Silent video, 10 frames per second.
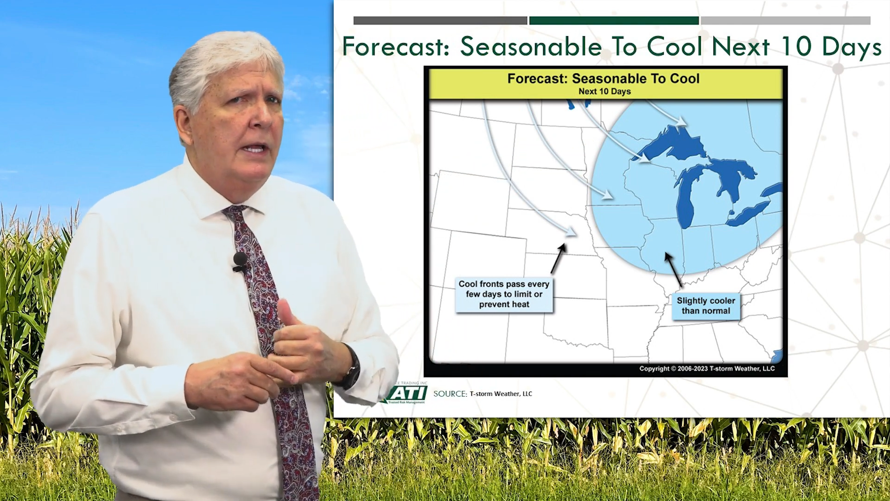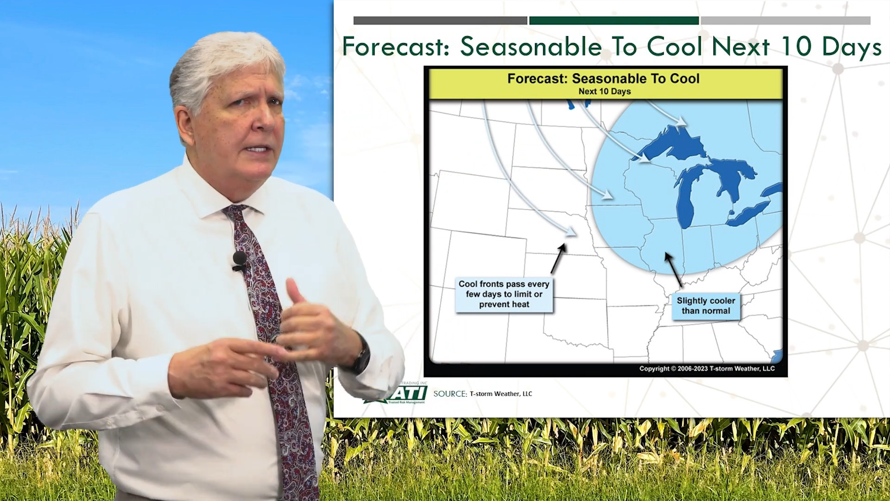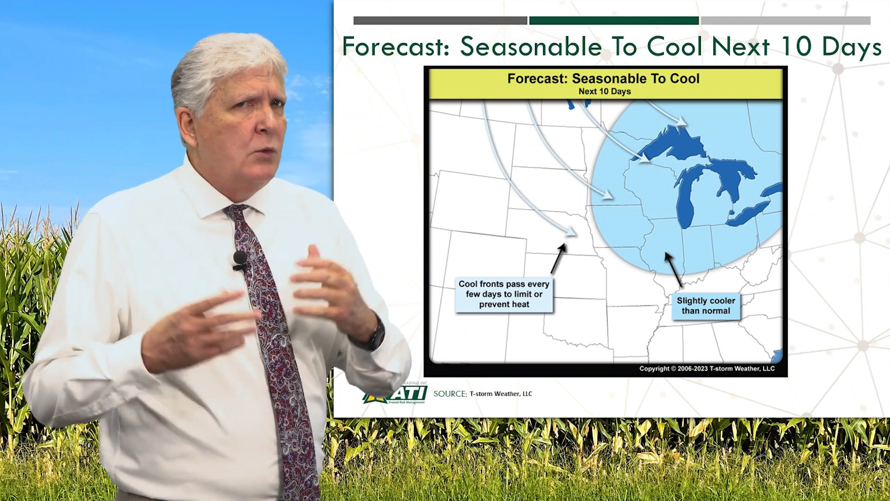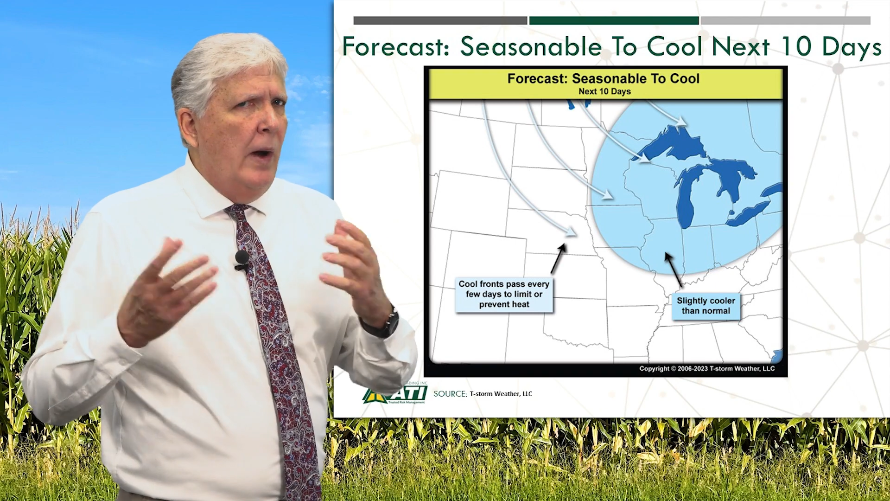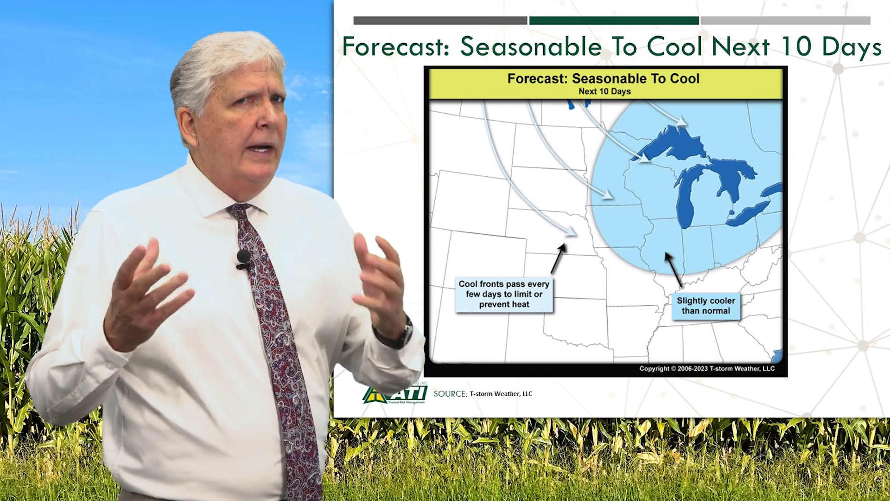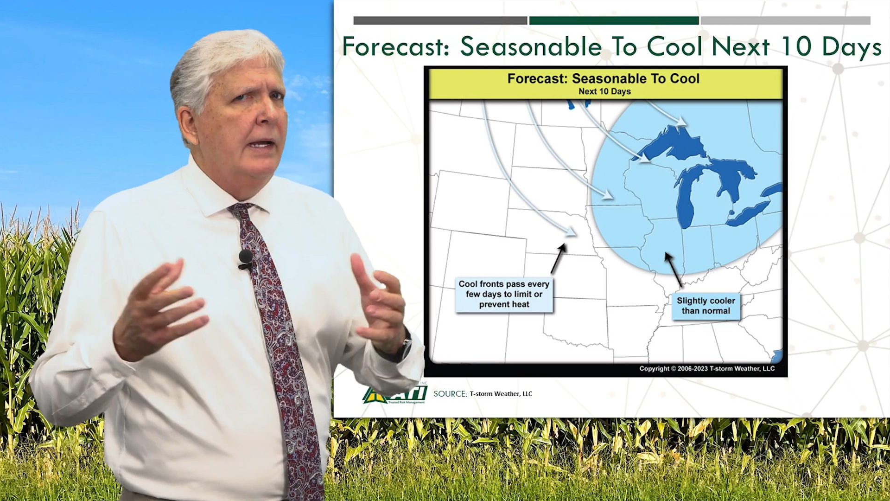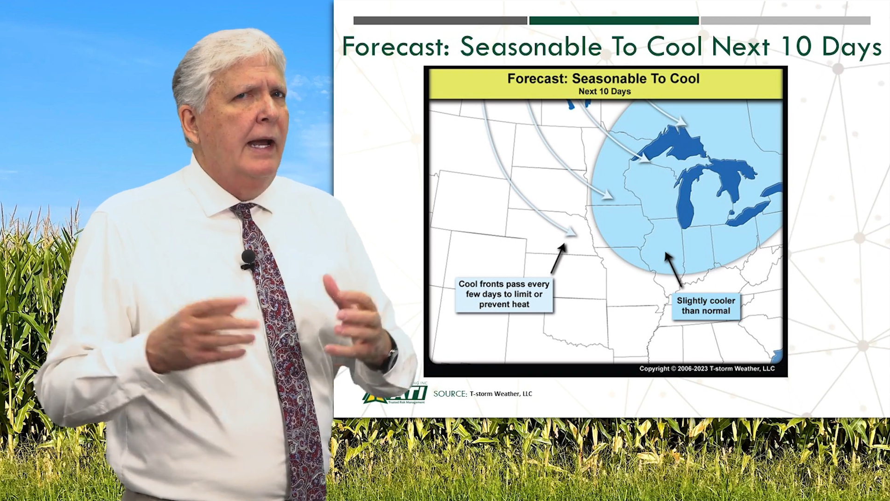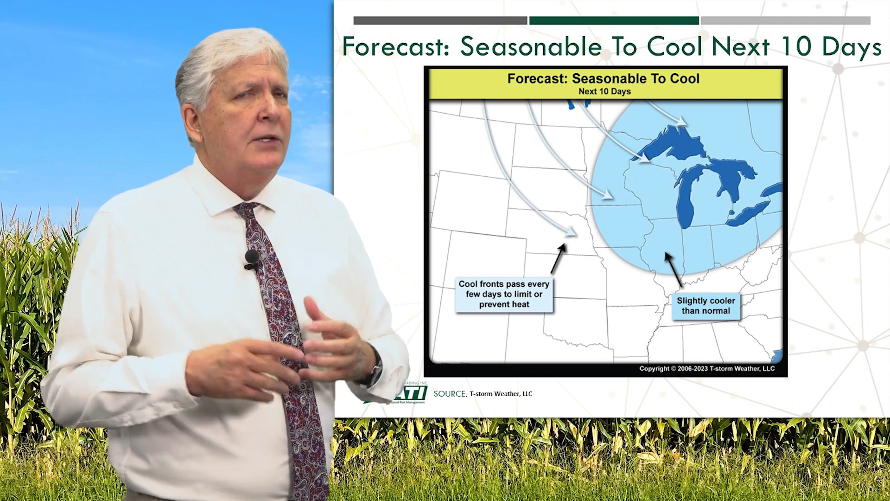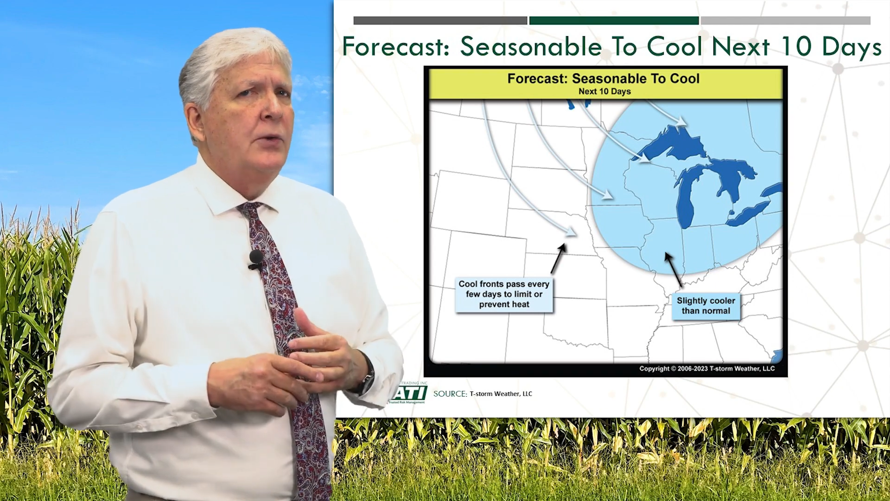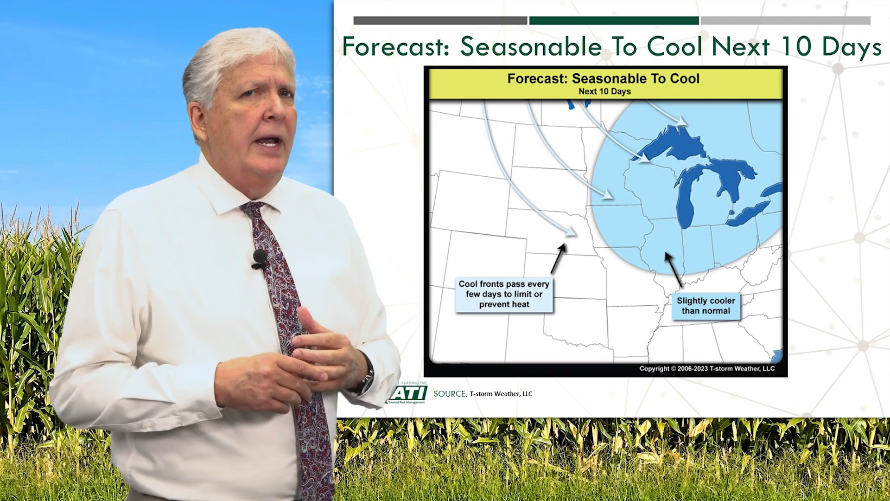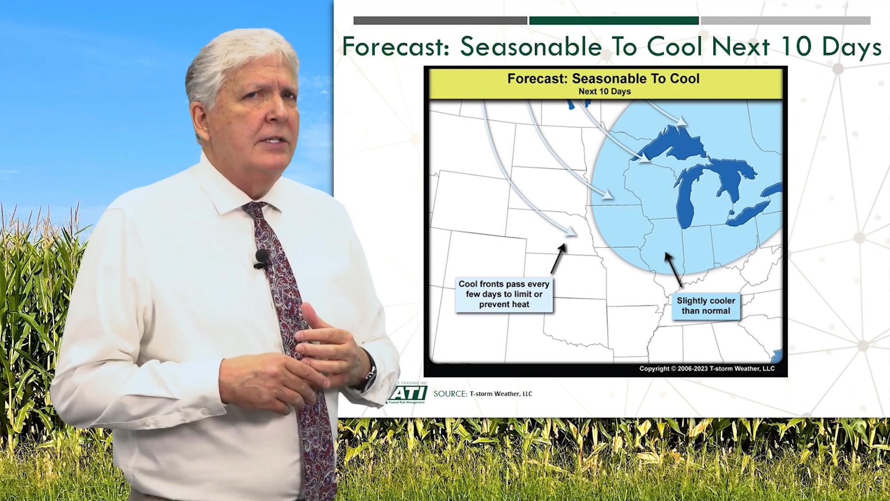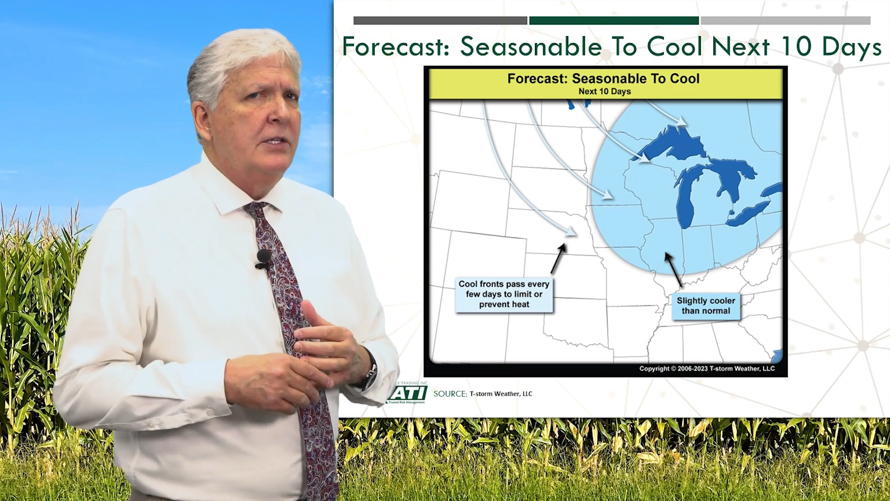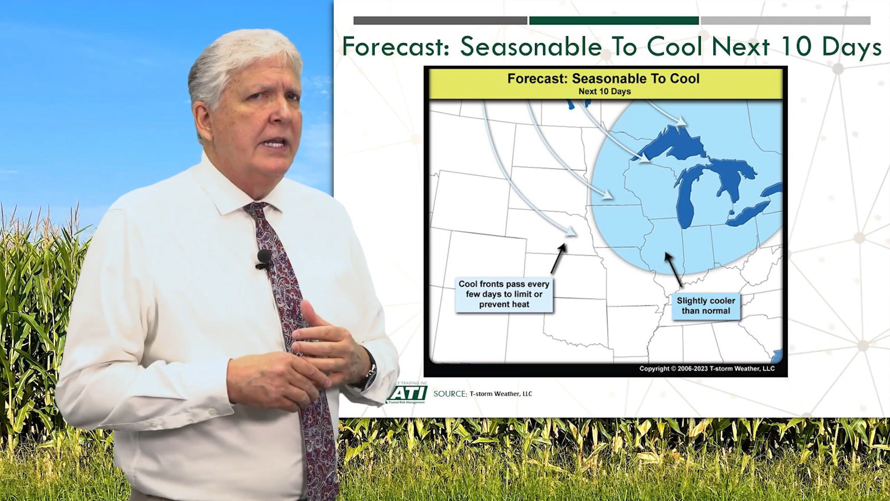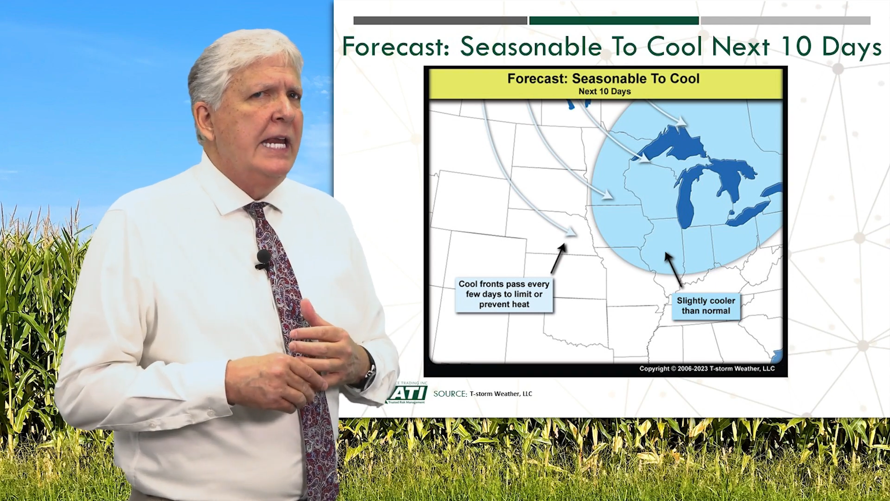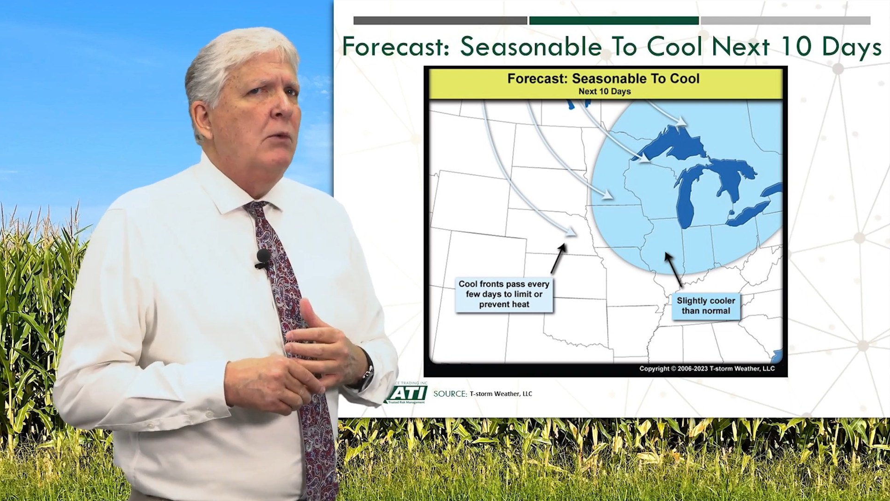That's quite a contrast
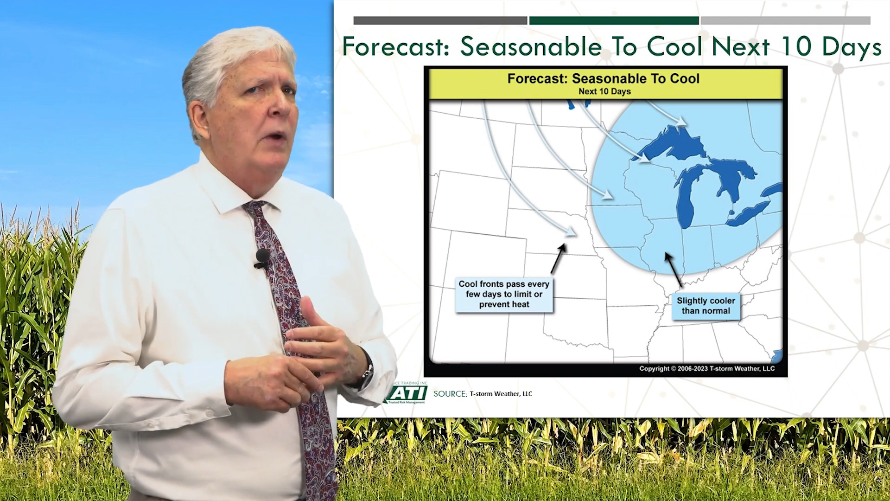to the heat